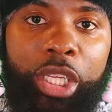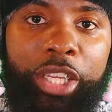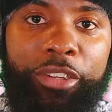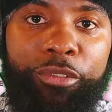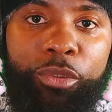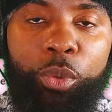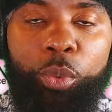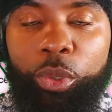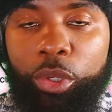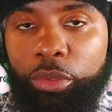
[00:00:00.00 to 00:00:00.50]

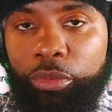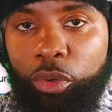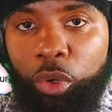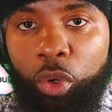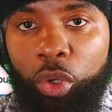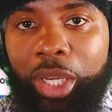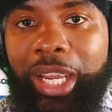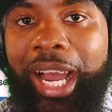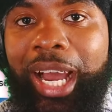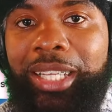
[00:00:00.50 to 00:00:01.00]
evil. We've
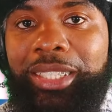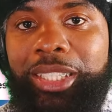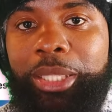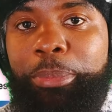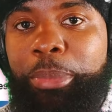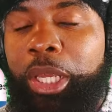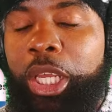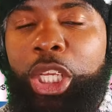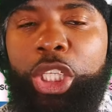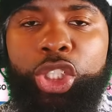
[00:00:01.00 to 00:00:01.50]
all
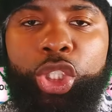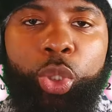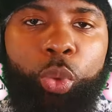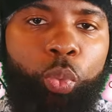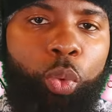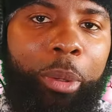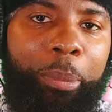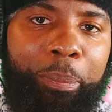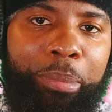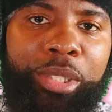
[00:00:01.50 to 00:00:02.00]
gossiped. So
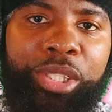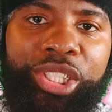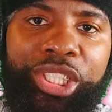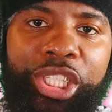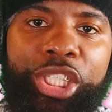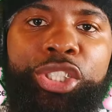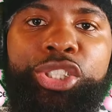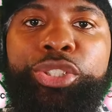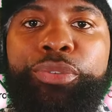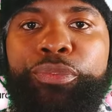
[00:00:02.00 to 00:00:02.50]
what
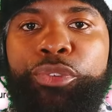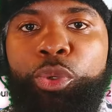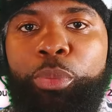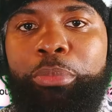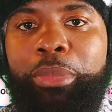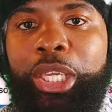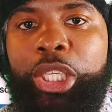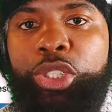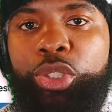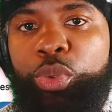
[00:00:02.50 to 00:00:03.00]
percentage of you
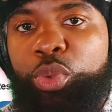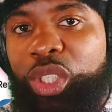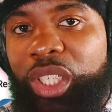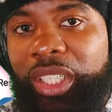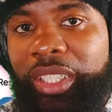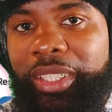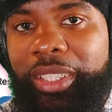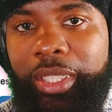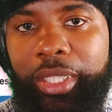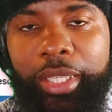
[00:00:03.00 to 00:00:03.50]
makes you
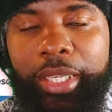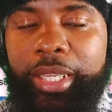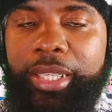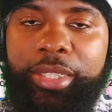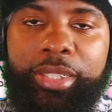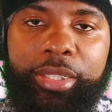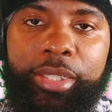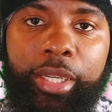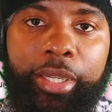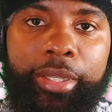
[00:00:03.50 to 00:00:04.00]
good?
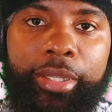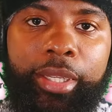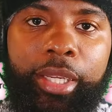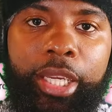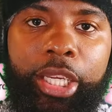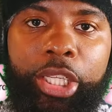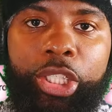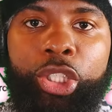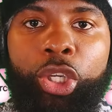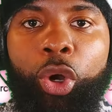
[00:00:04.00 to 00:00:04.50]
It's none.
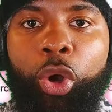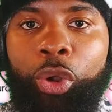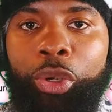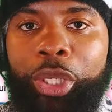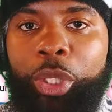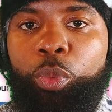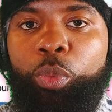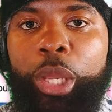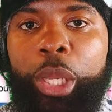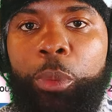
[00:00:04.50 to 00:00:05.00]
The
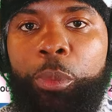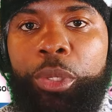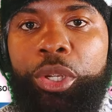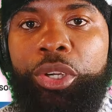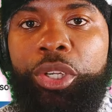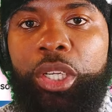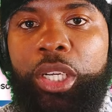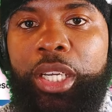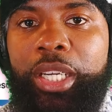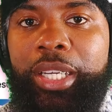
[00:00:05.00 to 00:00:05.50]
only way we
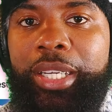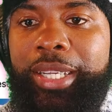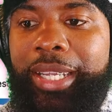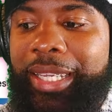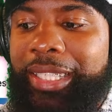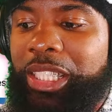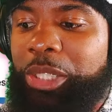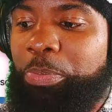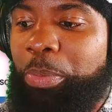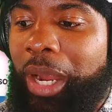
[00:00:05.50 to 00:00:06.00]
are good
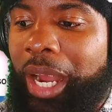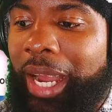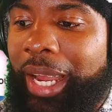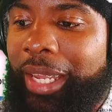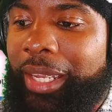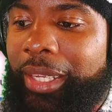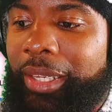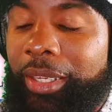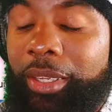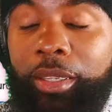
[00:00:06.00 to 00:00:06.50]
is
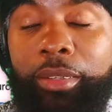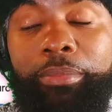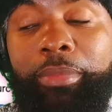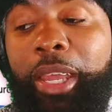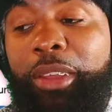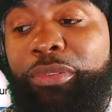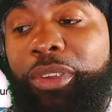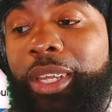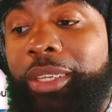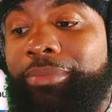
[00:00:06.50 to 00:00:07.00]
by, as a
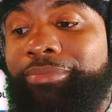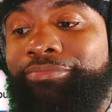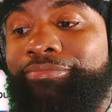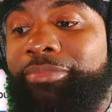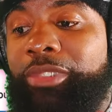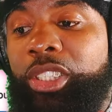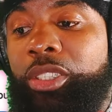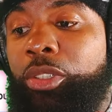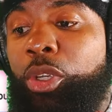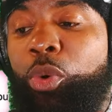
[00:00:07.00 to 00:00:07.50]
matter of fact,
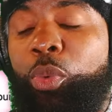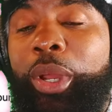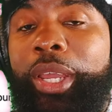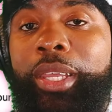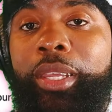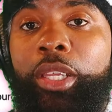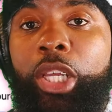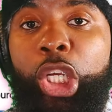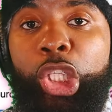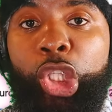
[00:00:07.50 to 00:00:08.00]
it's no
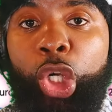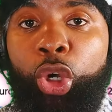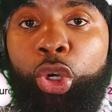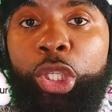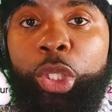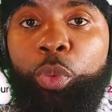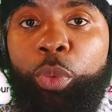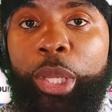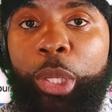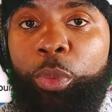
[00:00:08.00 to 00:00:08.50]
way. The
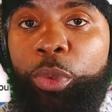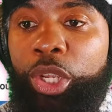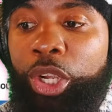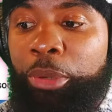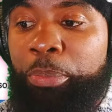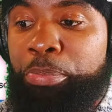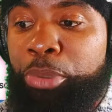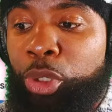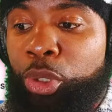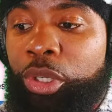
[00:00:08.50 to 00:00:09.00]
only way we are
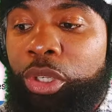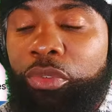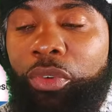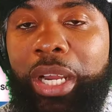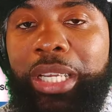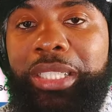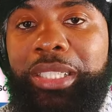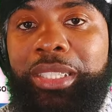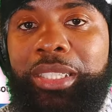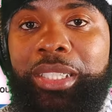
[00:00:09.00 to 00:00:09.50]
imputed
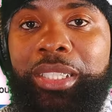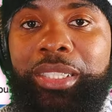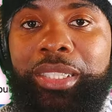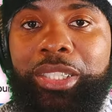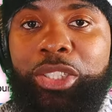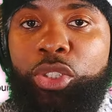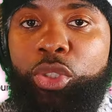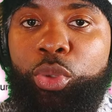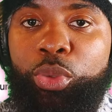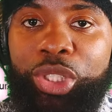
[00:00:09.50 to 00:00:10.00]
righteousness
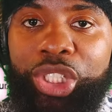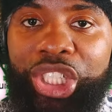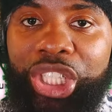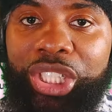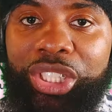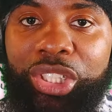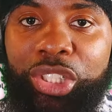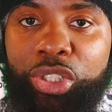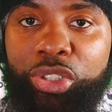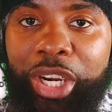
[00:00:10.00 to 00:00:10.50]
is through
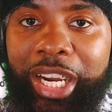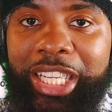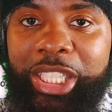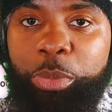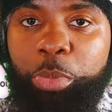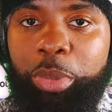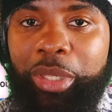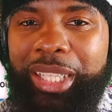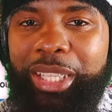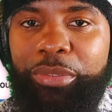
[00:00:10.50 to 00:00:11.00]
Jesus
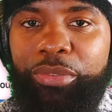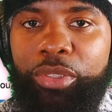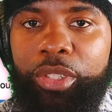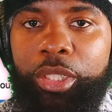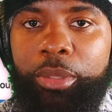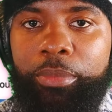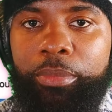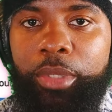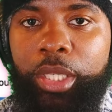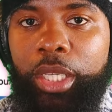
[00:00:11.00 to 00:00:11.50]
Christ, belief in
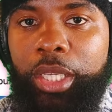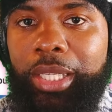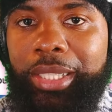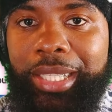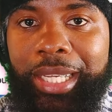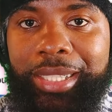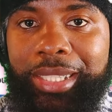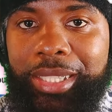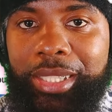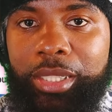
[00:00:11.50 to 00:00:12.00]
him.
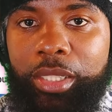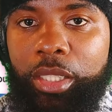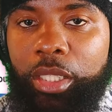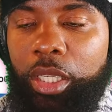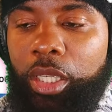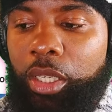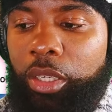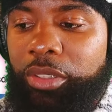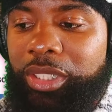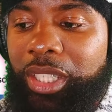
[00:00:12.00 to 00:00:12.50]
That's it.
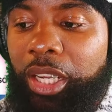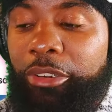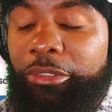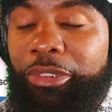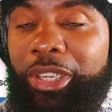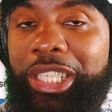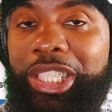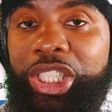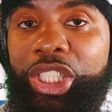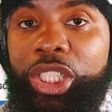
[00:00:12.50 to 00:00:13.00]

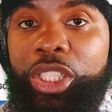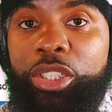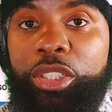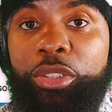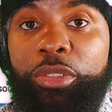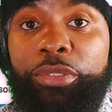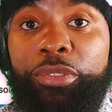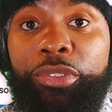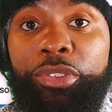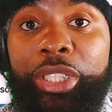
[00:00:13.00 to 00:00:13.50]
Salvation is
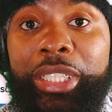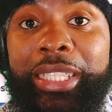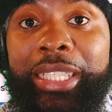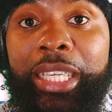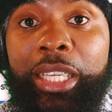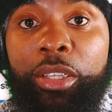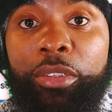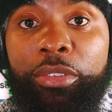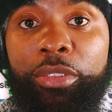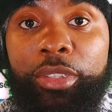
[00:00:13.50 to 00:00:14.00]
a free
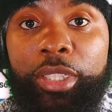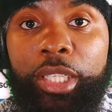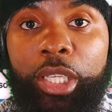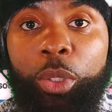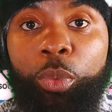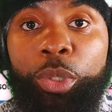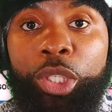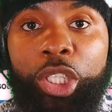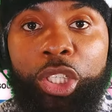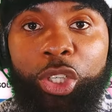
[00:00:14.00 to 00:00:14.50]
gift.
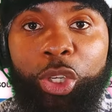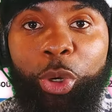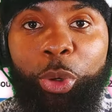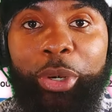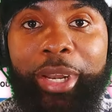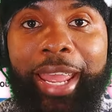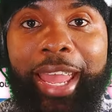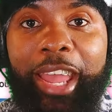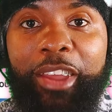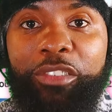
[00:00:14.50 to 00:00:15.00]
We can go
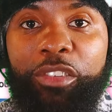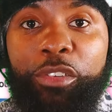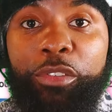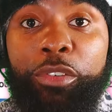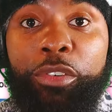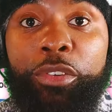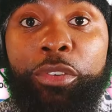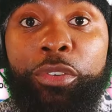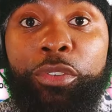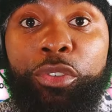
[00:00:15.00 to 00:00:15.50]
to heaven
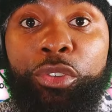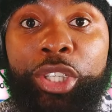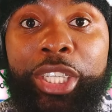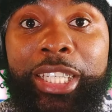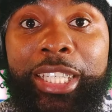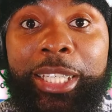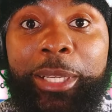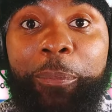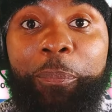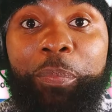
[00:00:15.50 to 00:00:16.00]
for
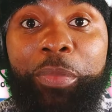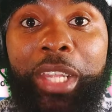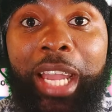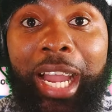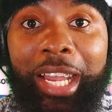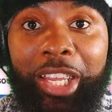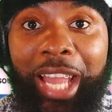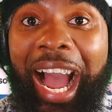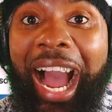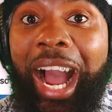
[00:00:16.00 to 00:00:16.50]
free.
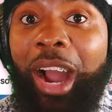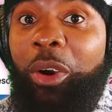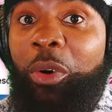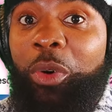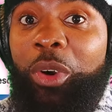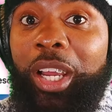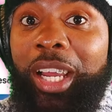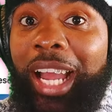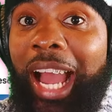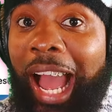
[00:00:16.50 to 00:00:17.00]

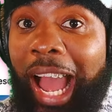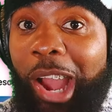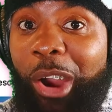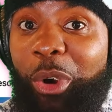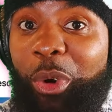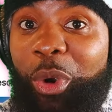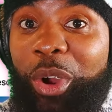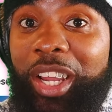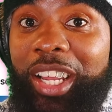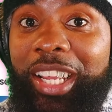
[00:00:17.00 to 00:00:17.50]
How?
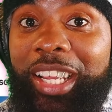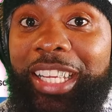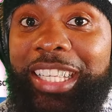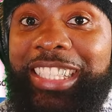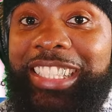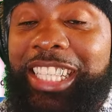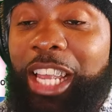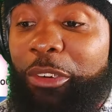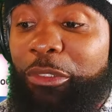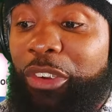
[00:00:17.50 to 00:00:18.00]
How?
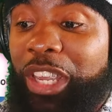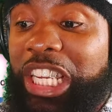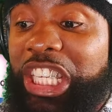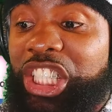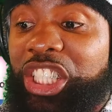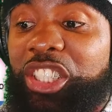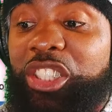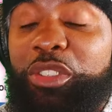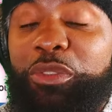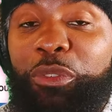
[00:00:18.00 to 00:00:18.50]

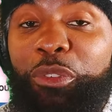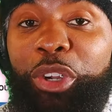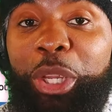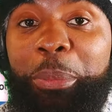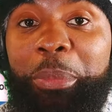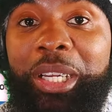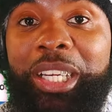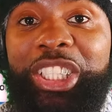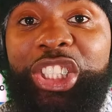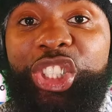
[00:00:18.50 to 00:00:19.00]
Salvation is free
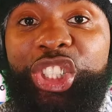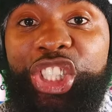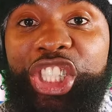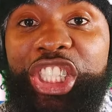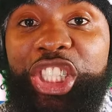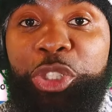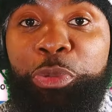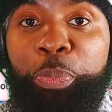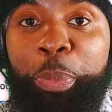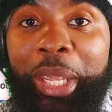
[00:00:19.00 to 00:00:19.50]
because
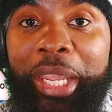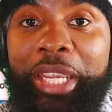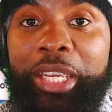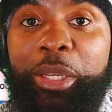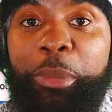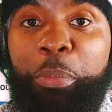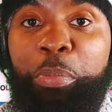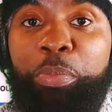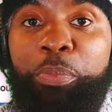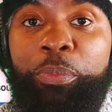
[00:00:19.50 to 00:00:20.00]
Jesus
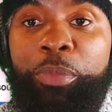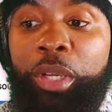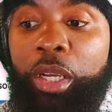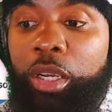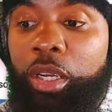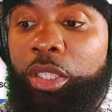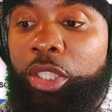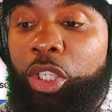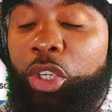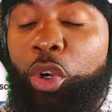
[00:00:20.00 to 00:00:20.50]
paid
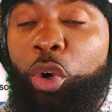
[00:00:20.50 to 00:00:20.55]
the